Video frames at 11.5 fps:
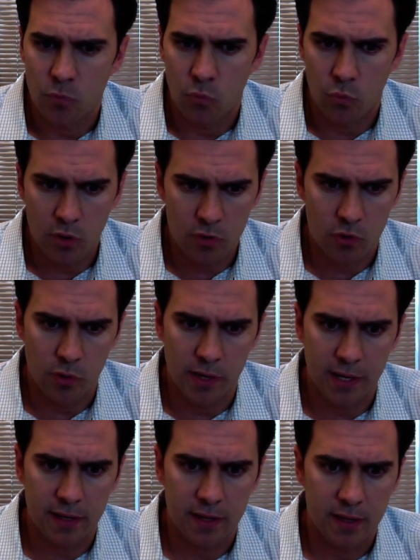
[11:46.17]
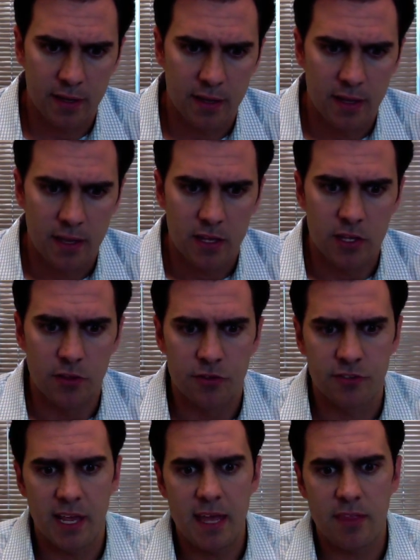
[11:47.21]
it. Real quick, you
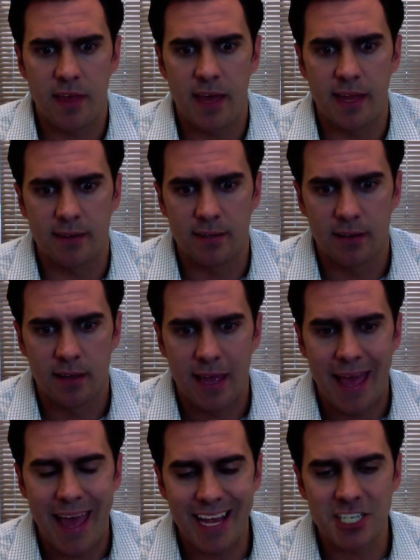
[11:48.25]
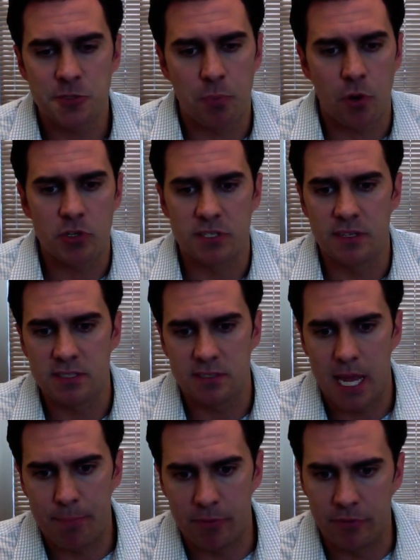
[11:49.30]
say that experts in this
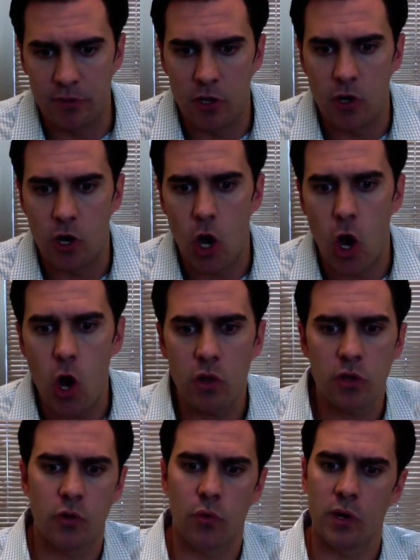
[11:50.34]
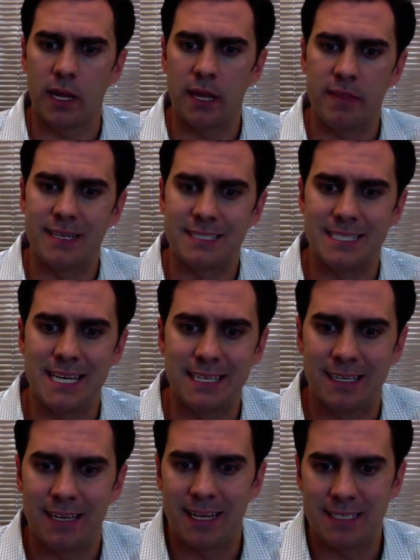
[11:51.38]
type of law all agree that Zeke
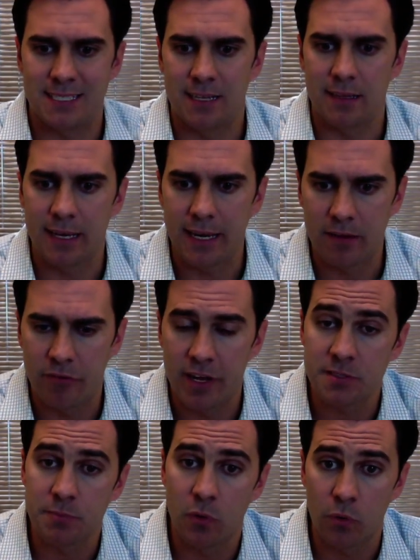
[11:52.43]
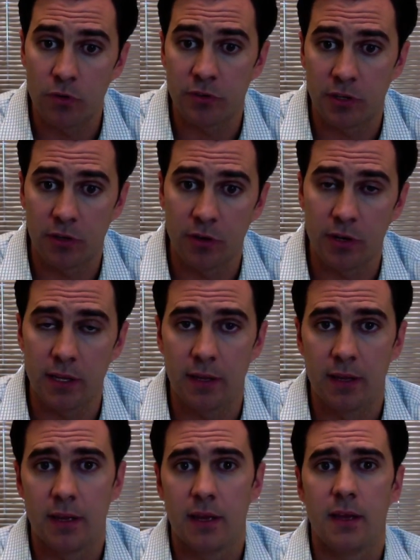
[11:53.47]
did not sell any investment or security.
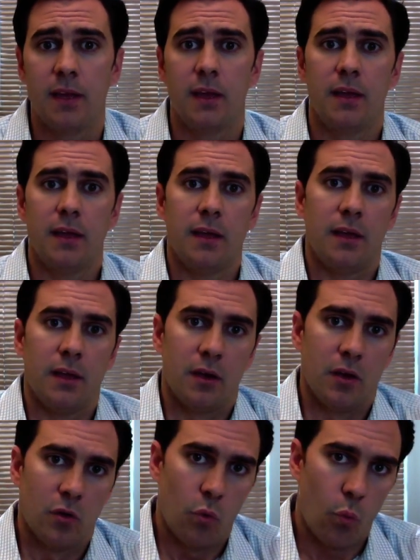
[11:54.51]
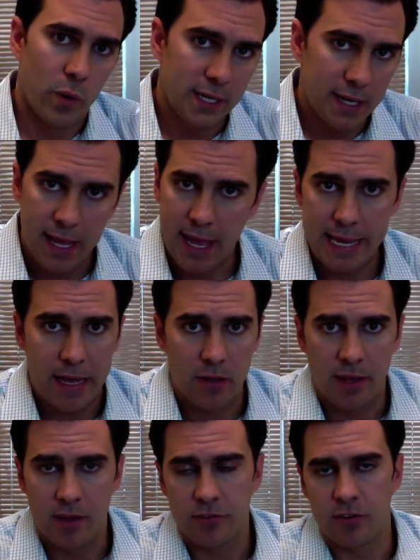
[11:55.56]
We did a hangout
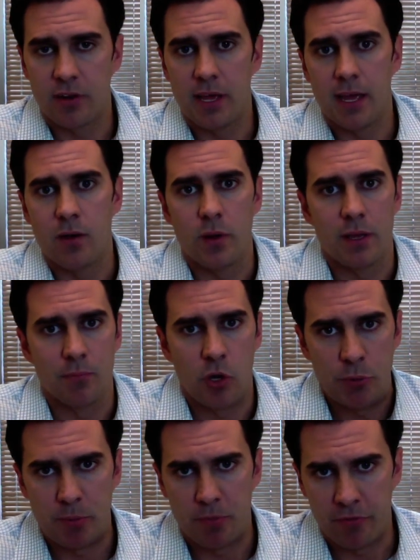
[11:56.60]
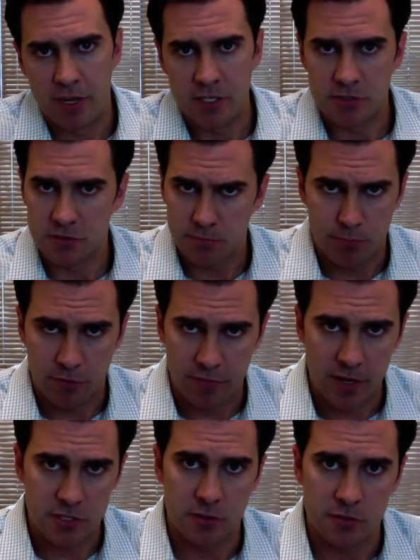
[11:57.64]
yesterday. We had multiple
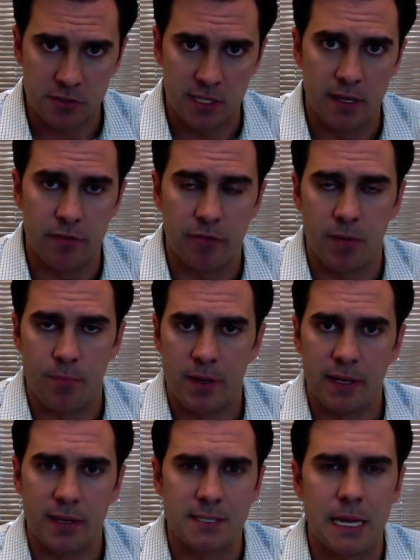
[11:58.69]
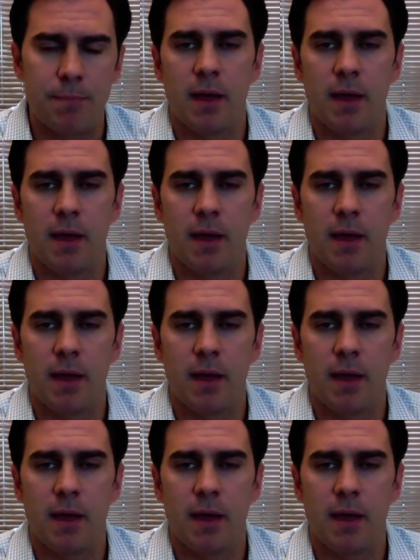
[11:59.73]
professionals give opinions. And I'm